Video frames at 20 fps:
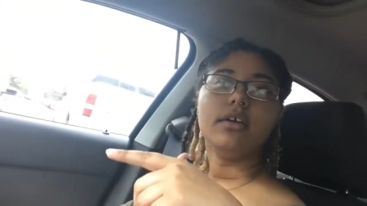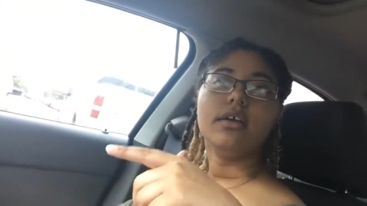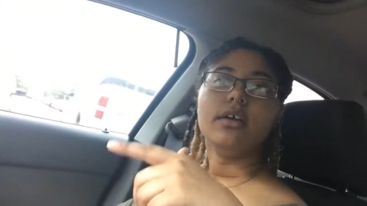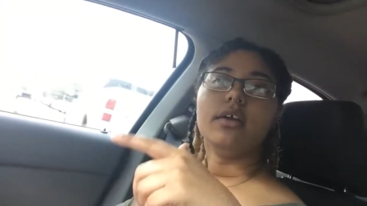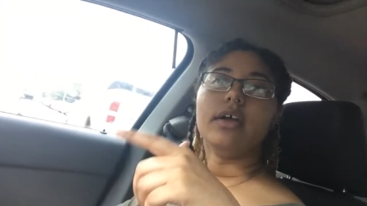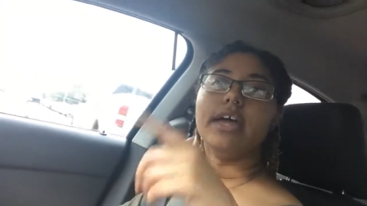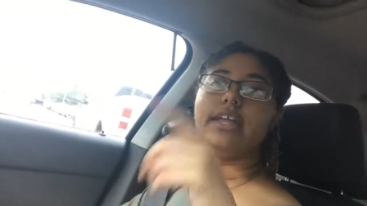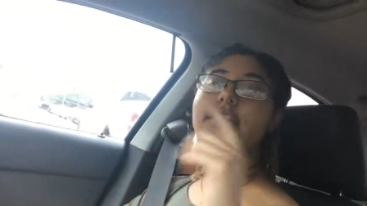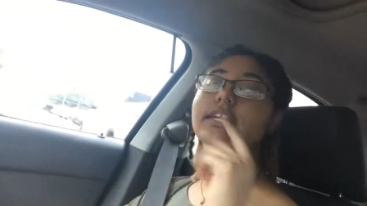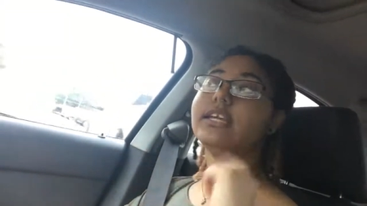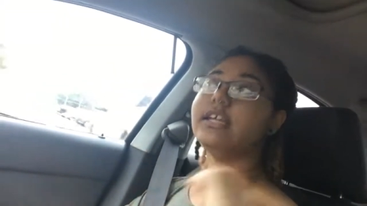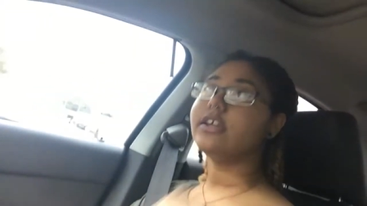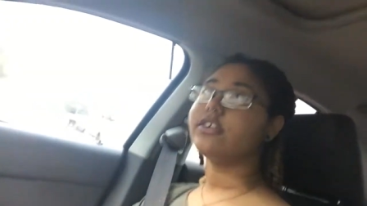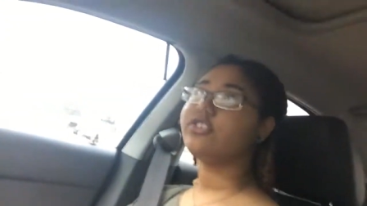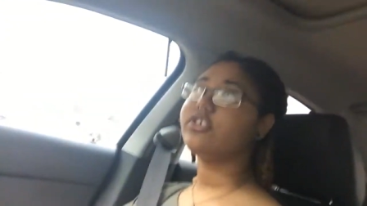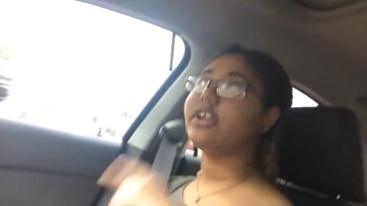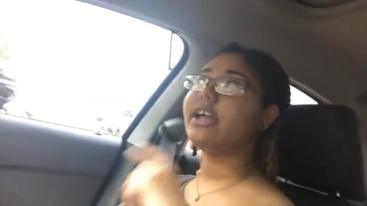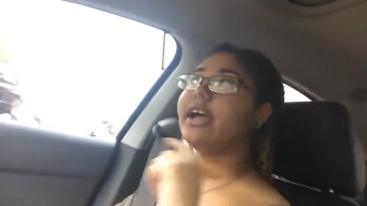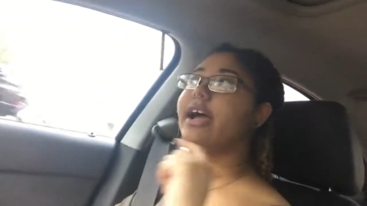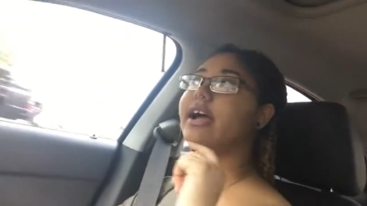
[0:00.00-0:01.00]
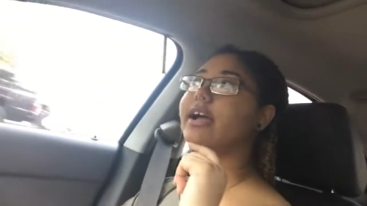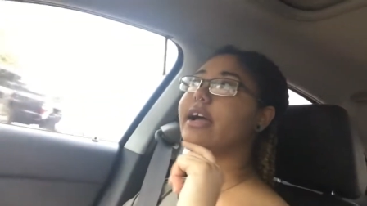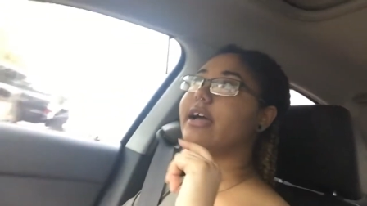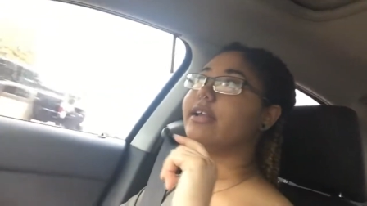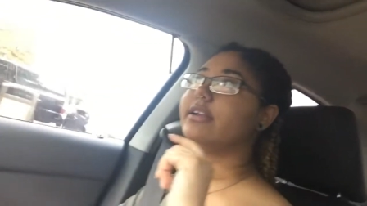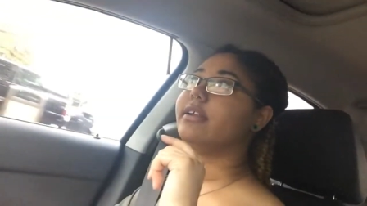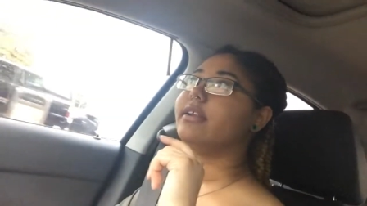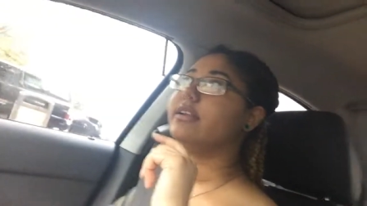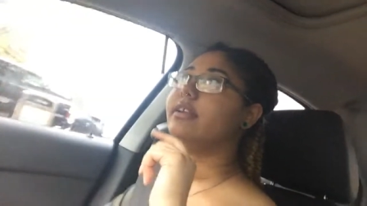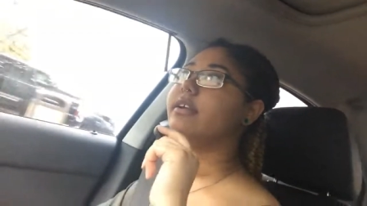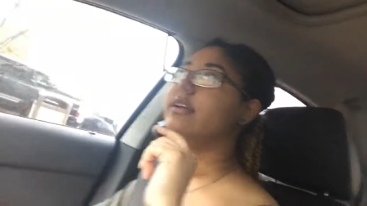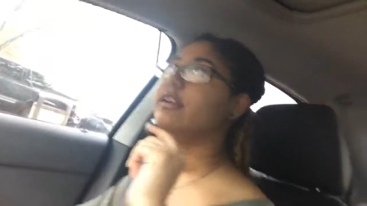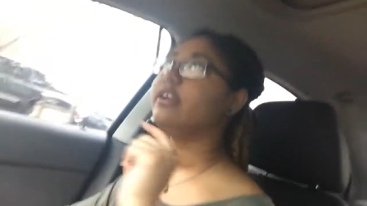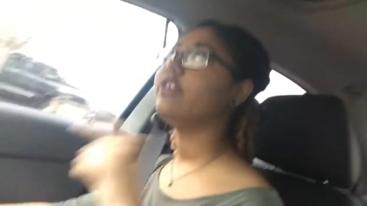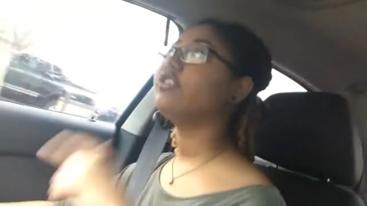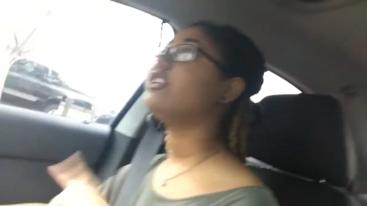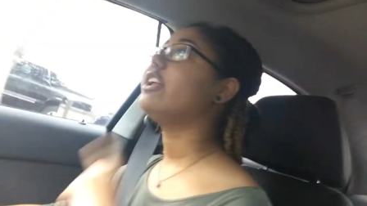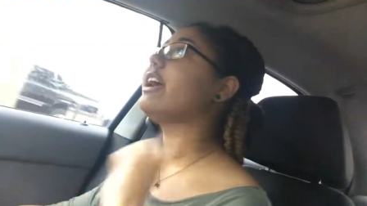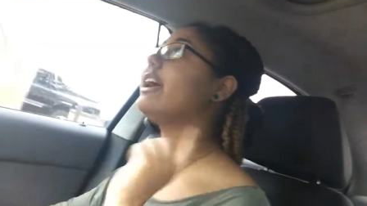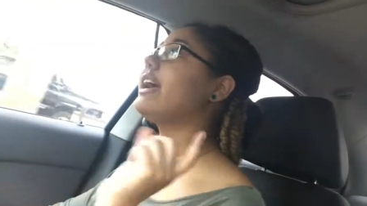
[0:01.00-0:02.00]
And then yesterday I, I got,
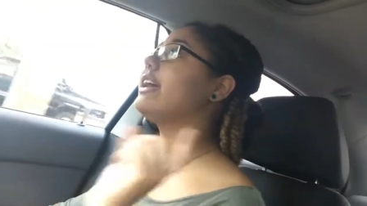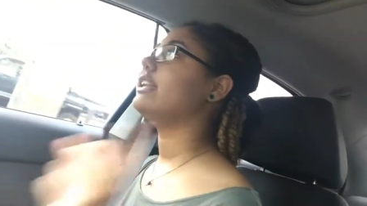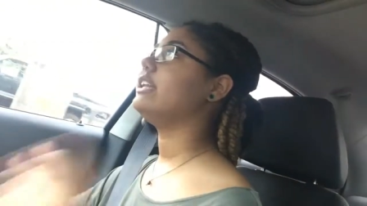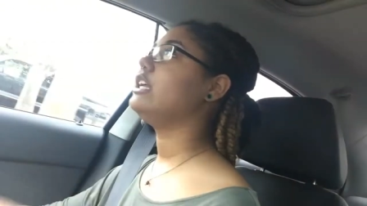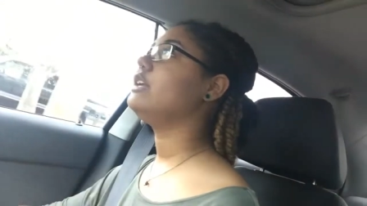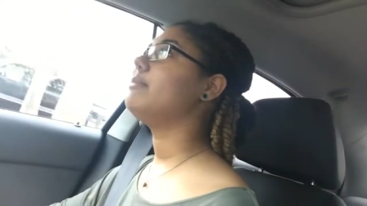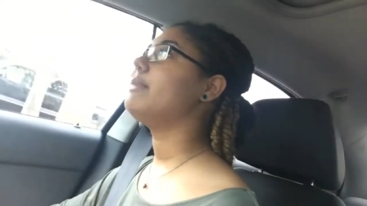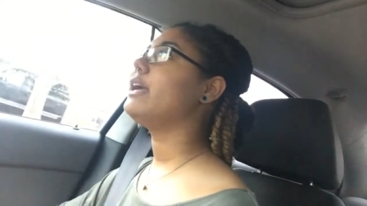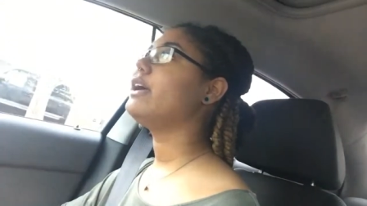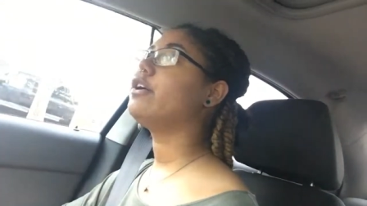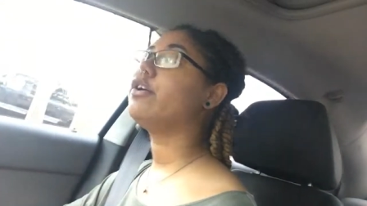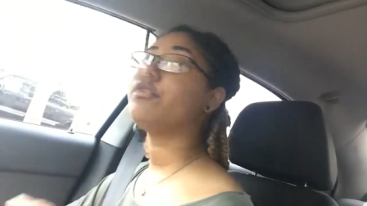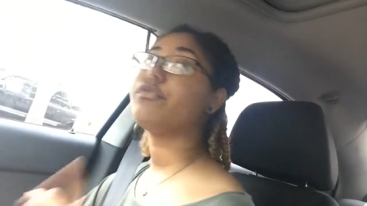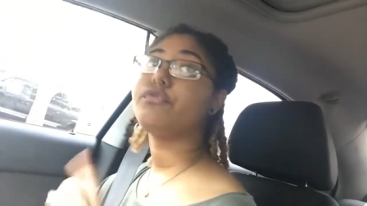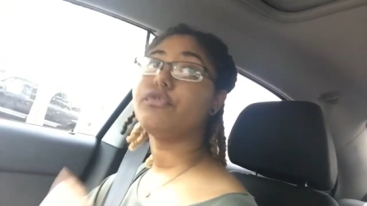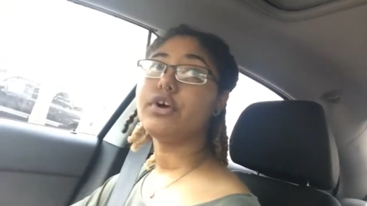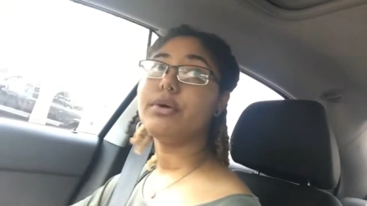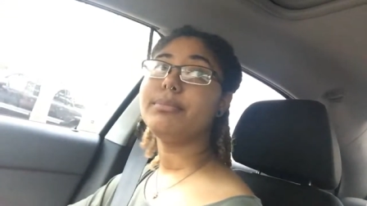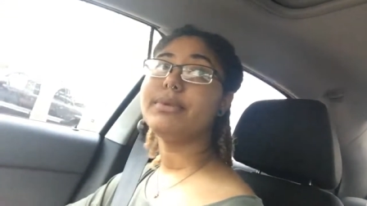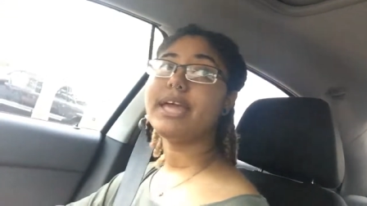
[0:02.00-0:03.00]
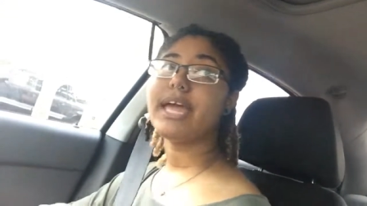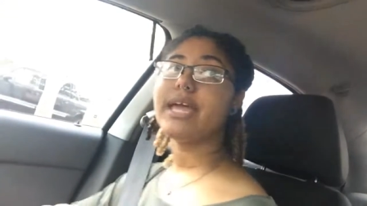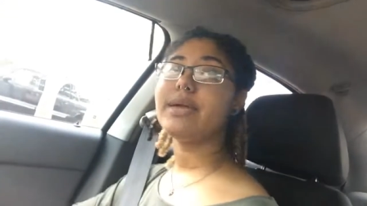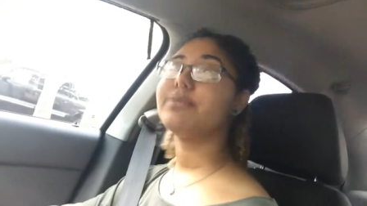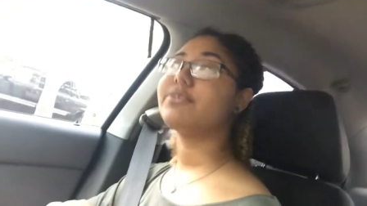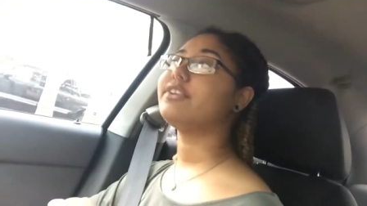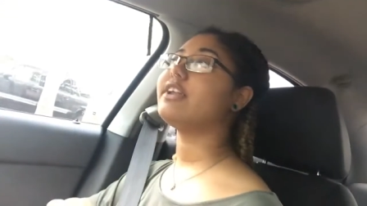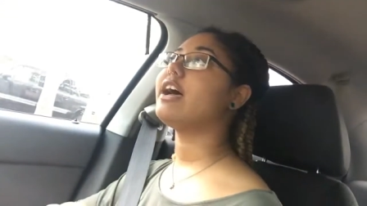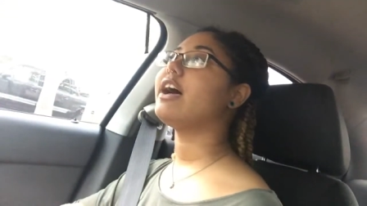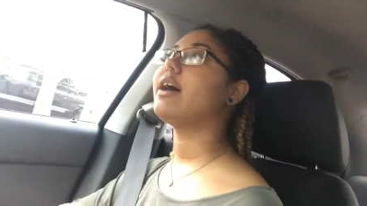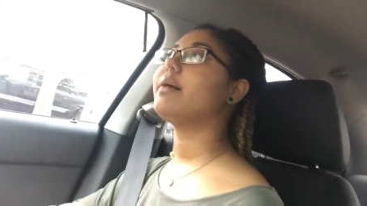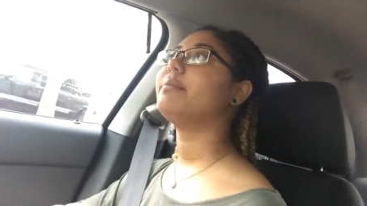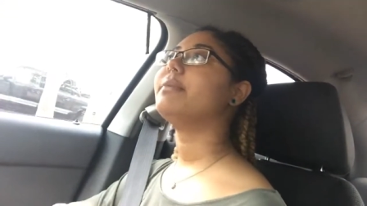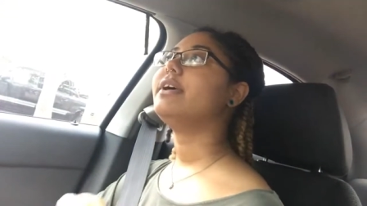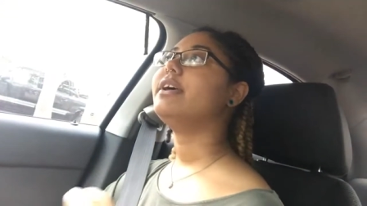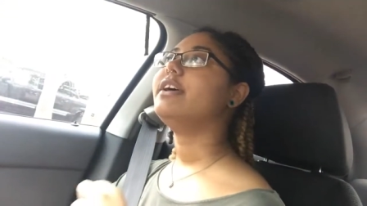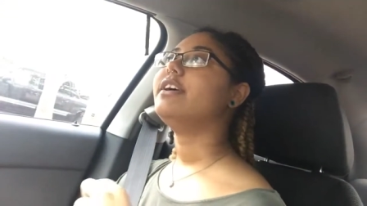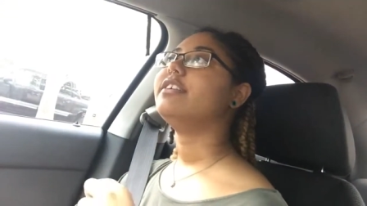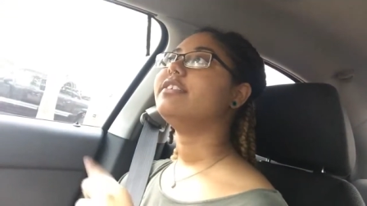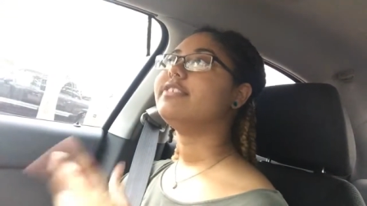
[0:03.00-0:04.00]
yesterday I got an email from GameStop
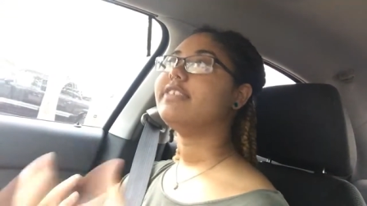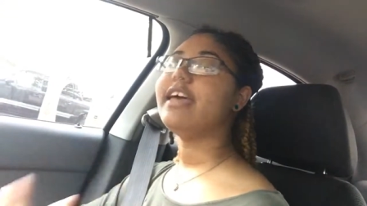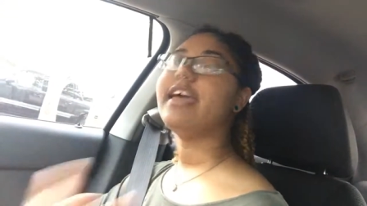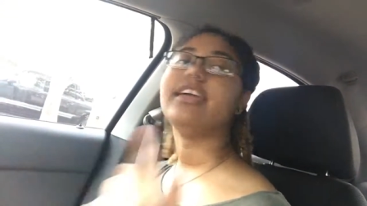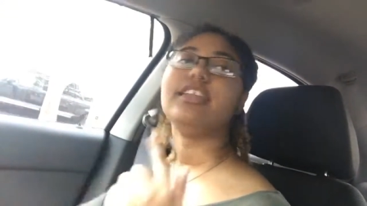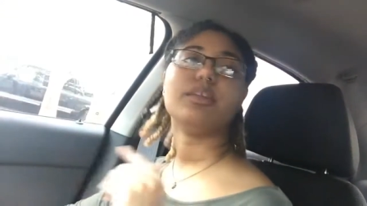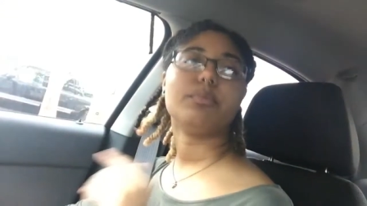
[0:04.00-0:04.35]
saying the